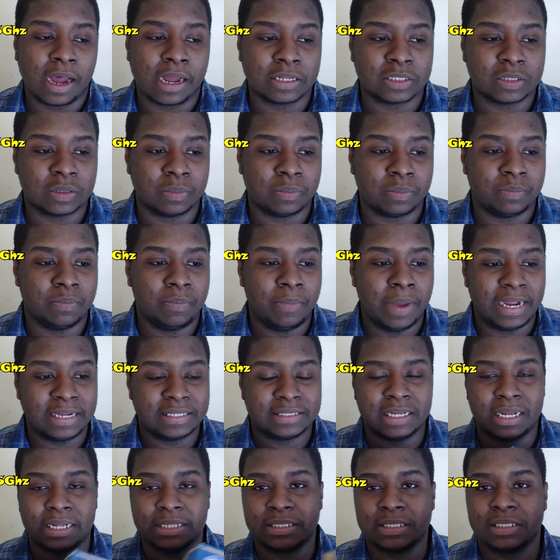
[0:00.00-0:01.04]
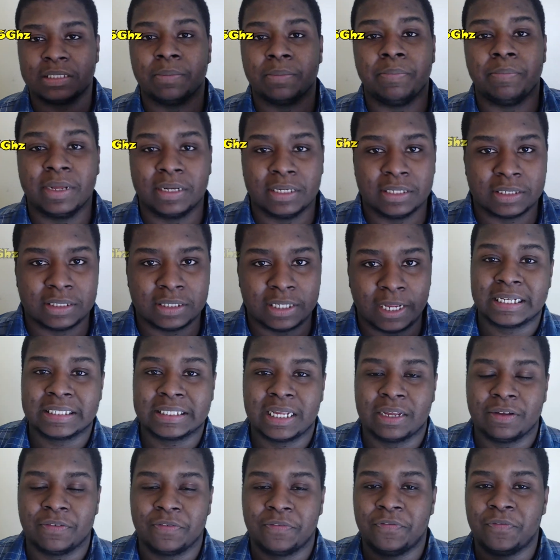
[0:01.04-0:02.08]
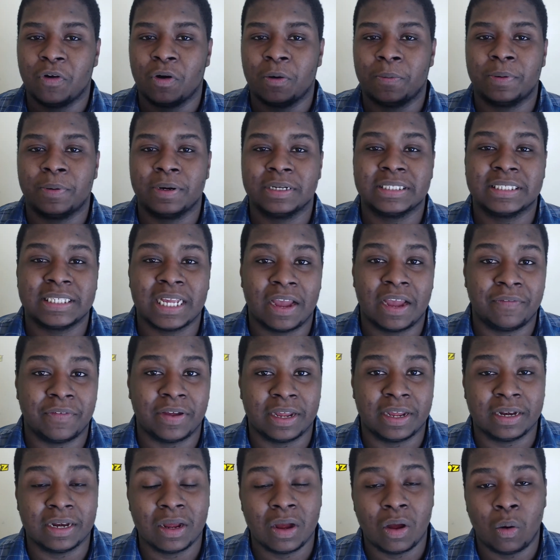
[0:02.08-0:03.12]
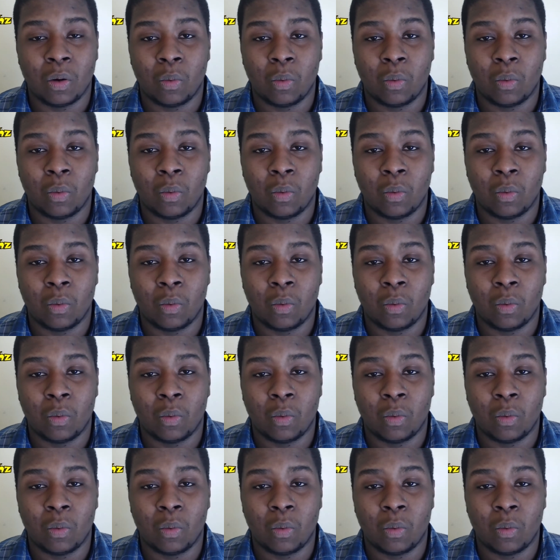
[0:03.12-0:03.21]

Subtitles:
To maintain stability, and 4.7